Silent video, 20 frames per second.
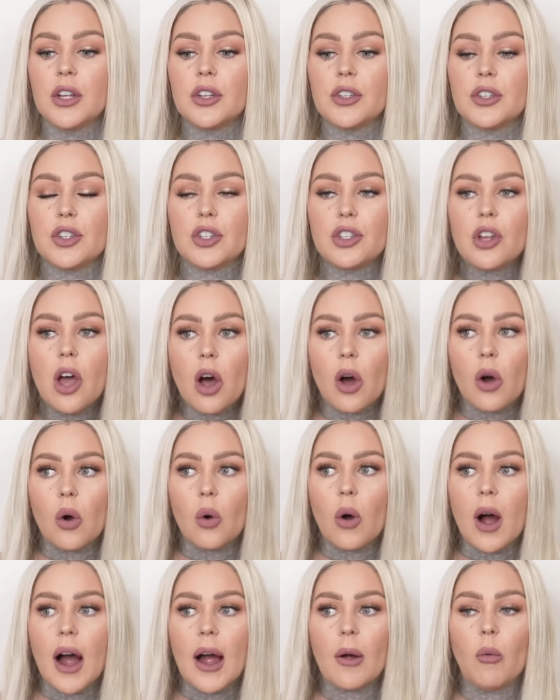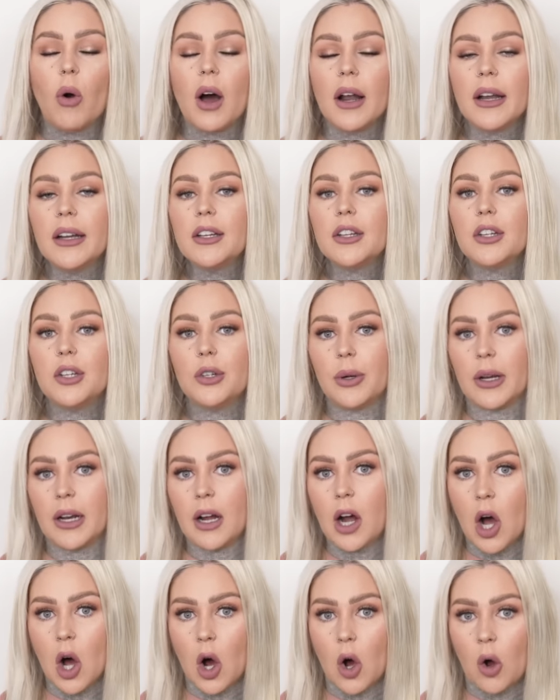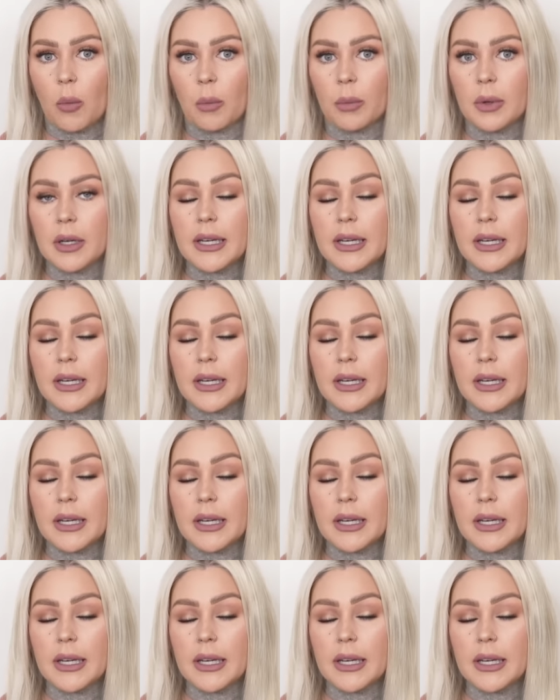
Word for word: So I wanted to do it at home.